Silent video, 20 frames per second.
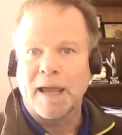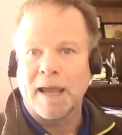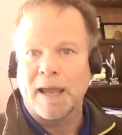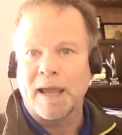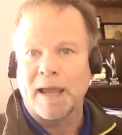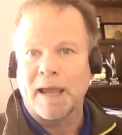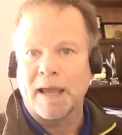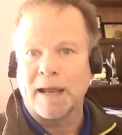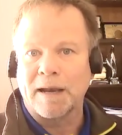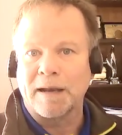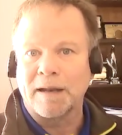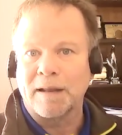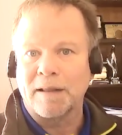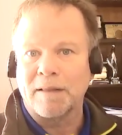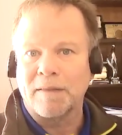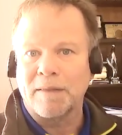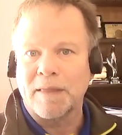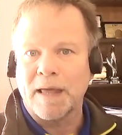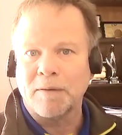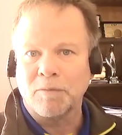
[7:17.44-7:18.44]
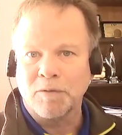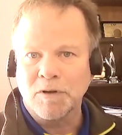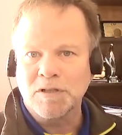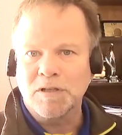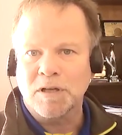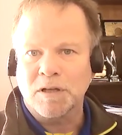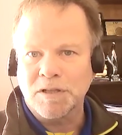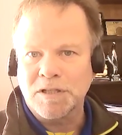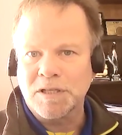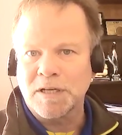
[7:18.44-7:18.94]
And that
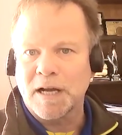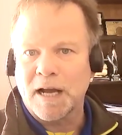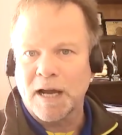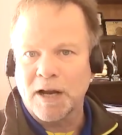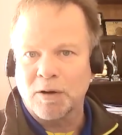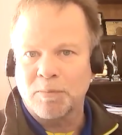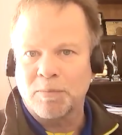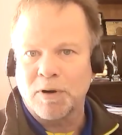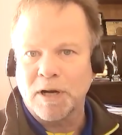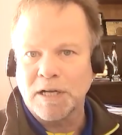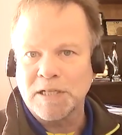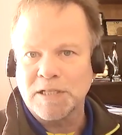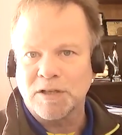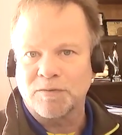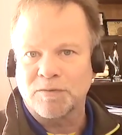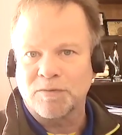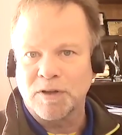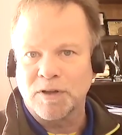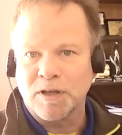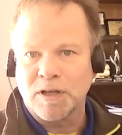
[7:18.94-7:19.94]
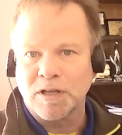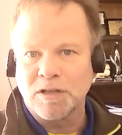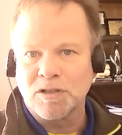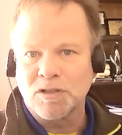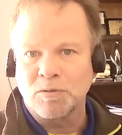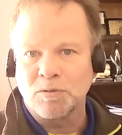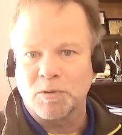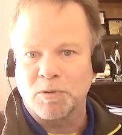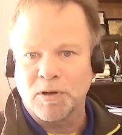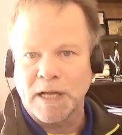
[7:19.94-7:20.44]
results in higher prices for the
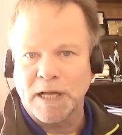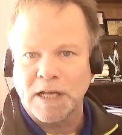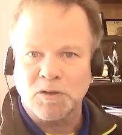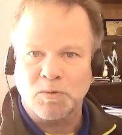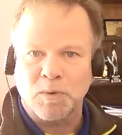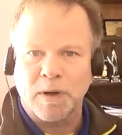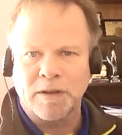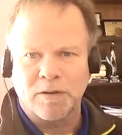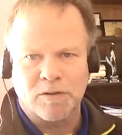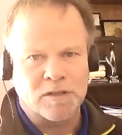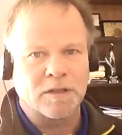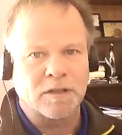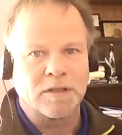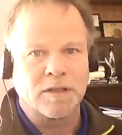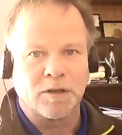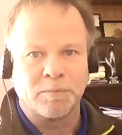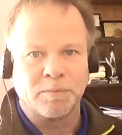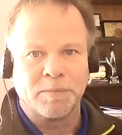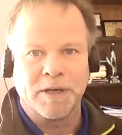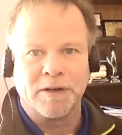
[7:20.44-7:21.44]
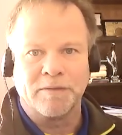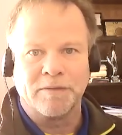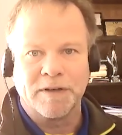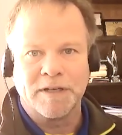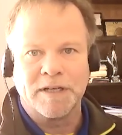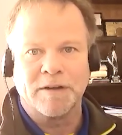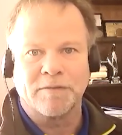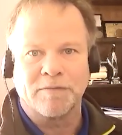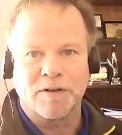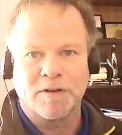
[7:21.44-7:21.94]
consumer. That's why there's a little bit of a
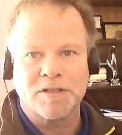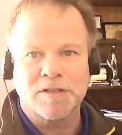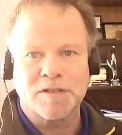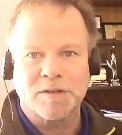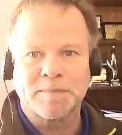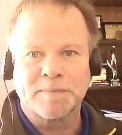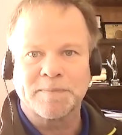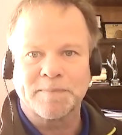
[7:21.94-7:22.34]
difference.